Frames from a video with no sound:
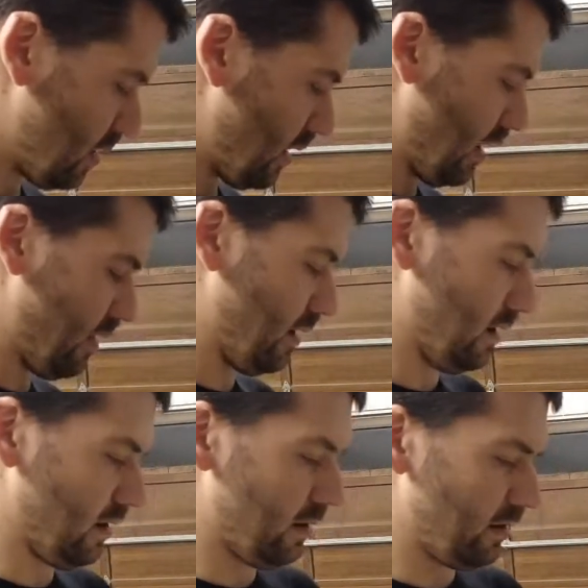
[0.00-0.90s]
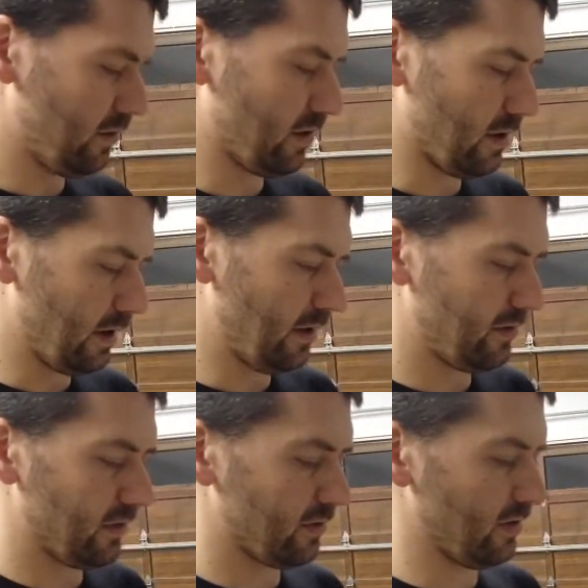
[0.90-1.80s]
and then these are a
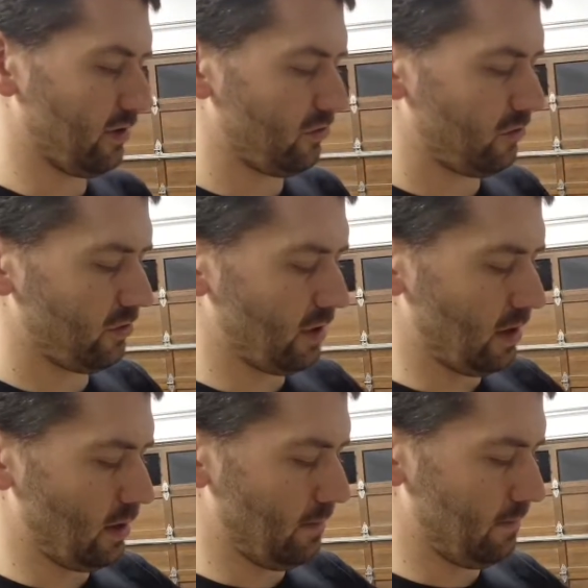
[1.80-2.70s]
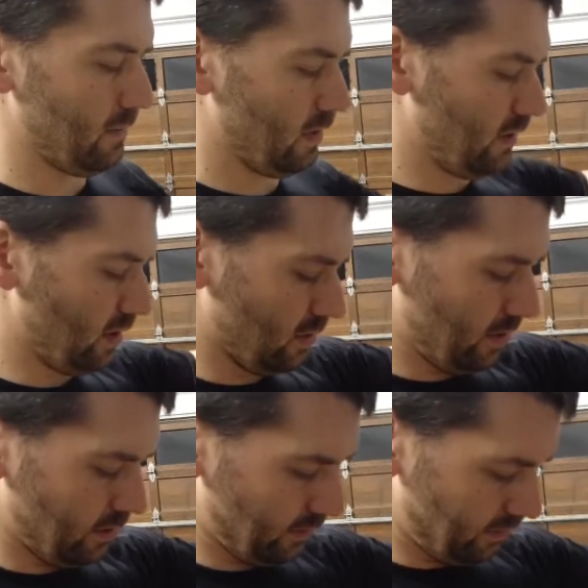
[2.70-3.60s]
6-inch needle
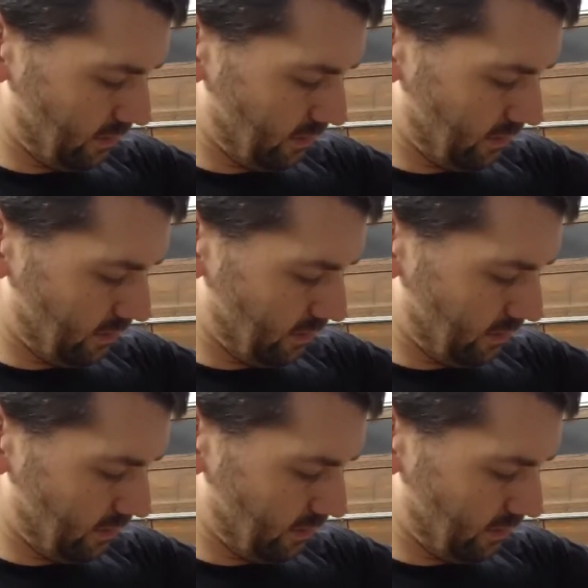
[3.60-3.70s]
nose.